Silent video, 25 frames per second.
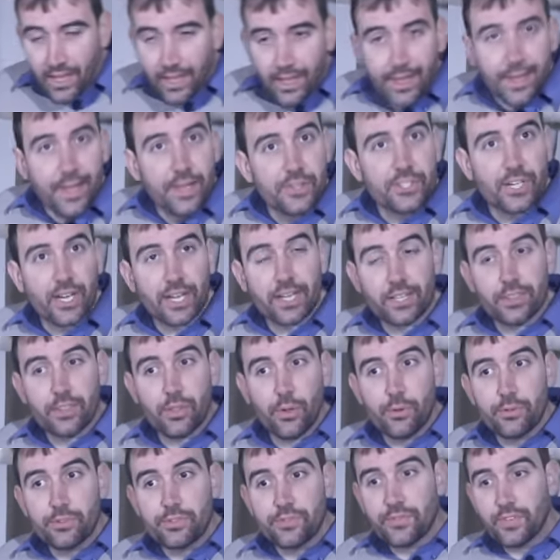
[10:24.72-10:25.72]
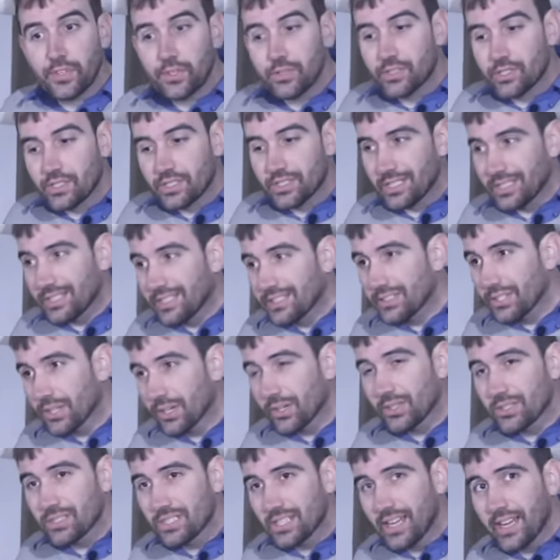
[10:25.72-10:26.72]
and checking those fuses. And it
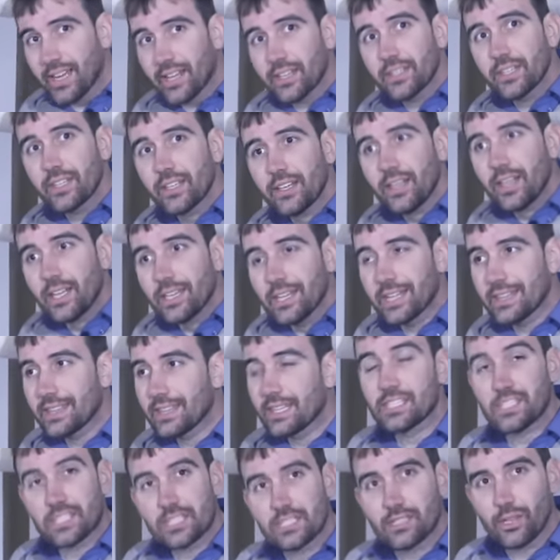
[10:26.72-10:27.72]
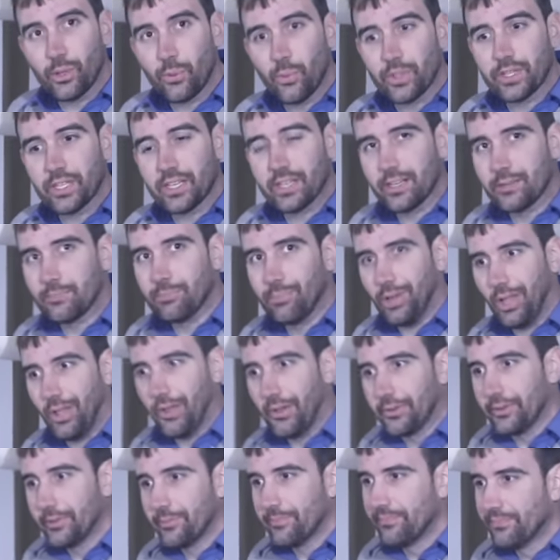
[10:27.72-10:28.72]
turns out that this is the one that had
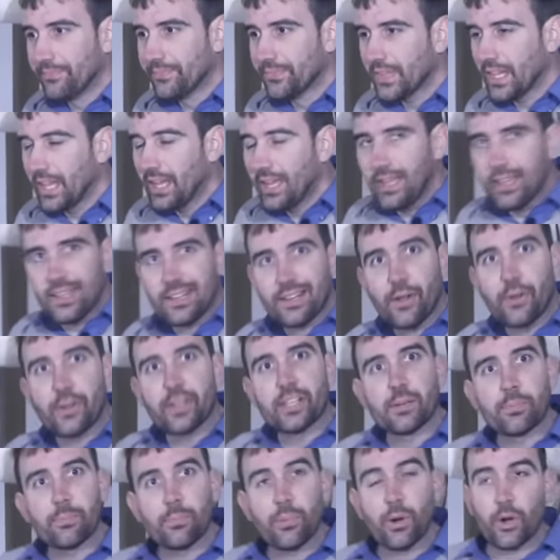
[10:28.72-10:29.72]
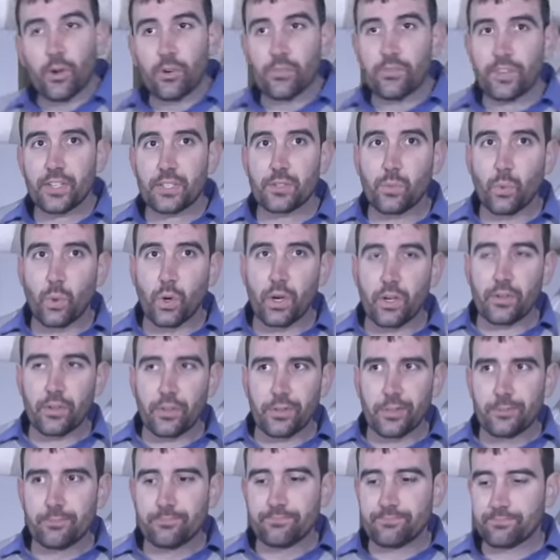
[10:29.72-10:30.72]
blown. You know, in a perfect
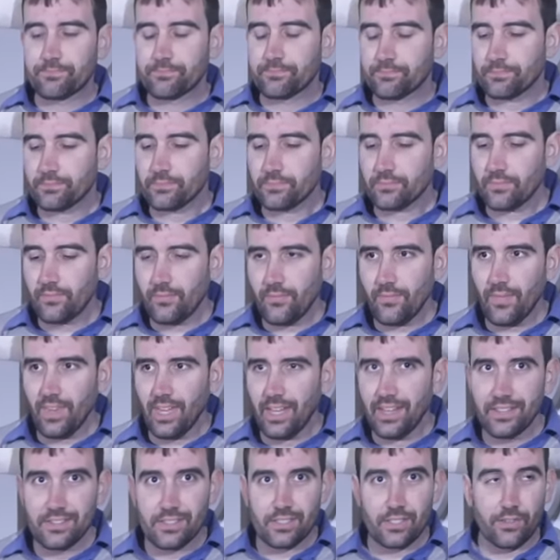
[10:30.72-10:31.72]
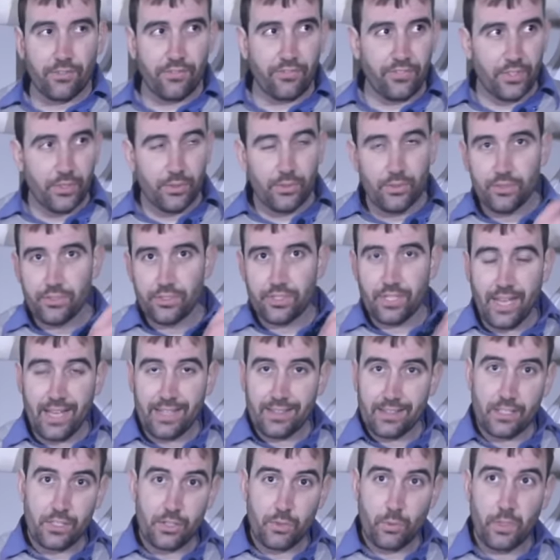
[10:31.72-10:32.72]
world, it's the fuse
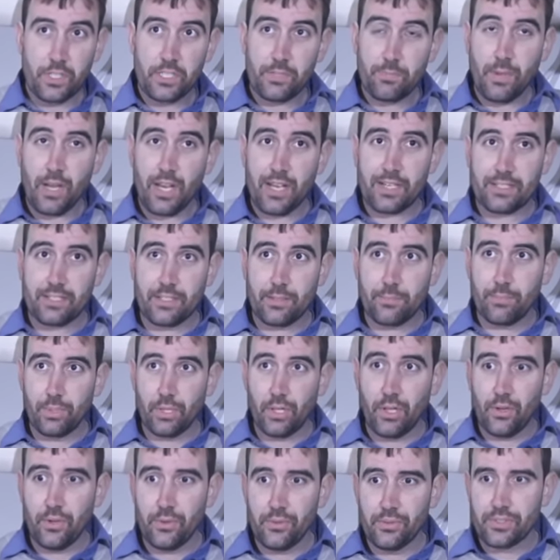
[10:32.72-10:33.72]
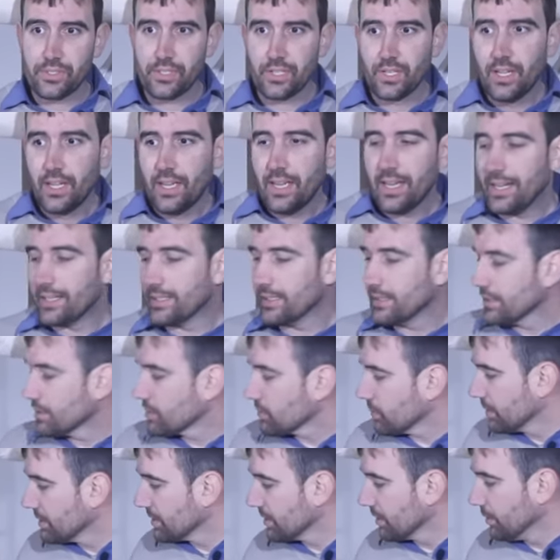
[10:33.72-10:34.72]
at the switch box that blows, and then this
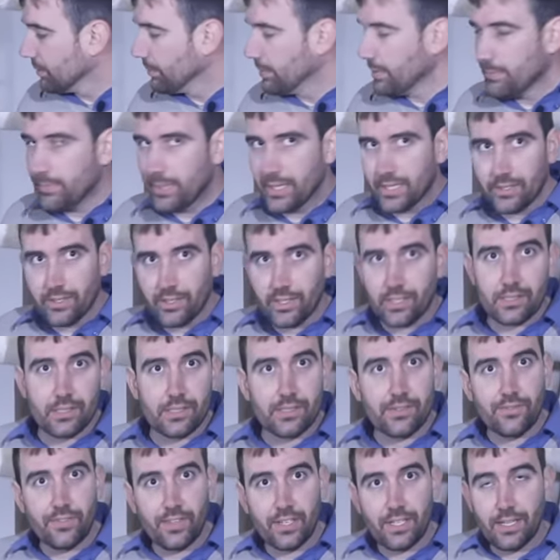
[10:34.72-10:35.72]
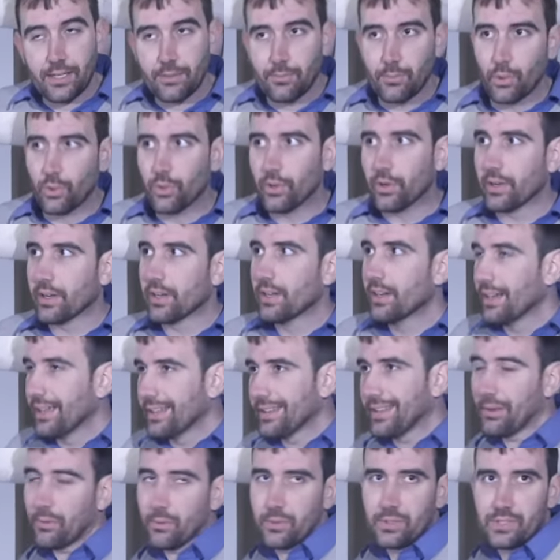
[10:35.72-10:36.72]
one's a little bit bigger because it's feeding more, and
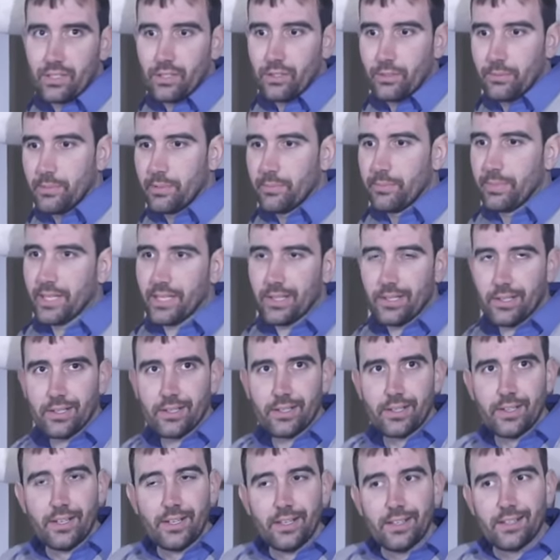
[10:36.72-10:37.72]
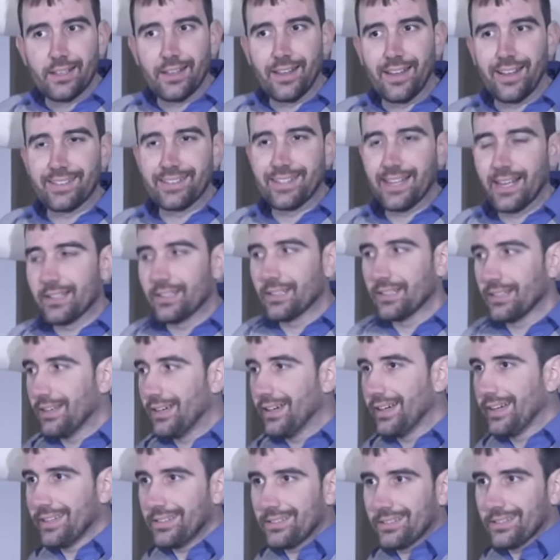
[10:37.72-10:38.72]
that one's a little bit bigger uh, down the
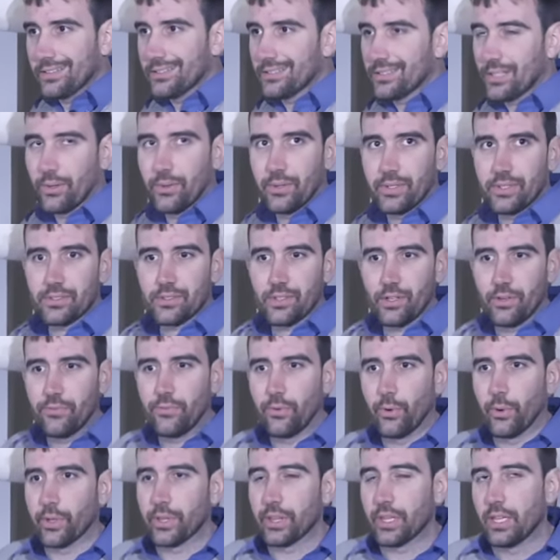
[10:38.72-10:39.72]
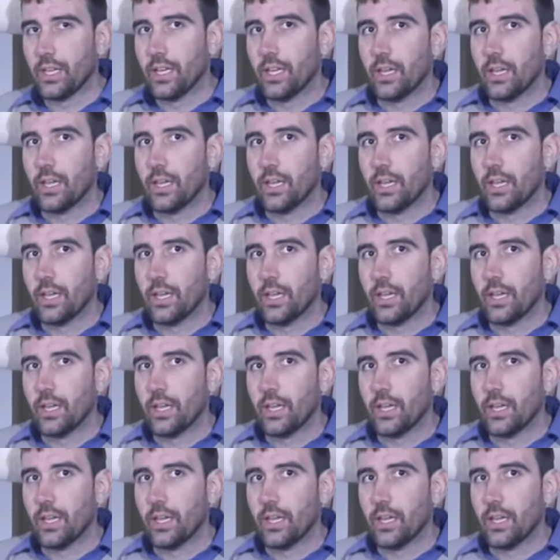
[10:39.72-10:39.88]
line, and so on and so forth.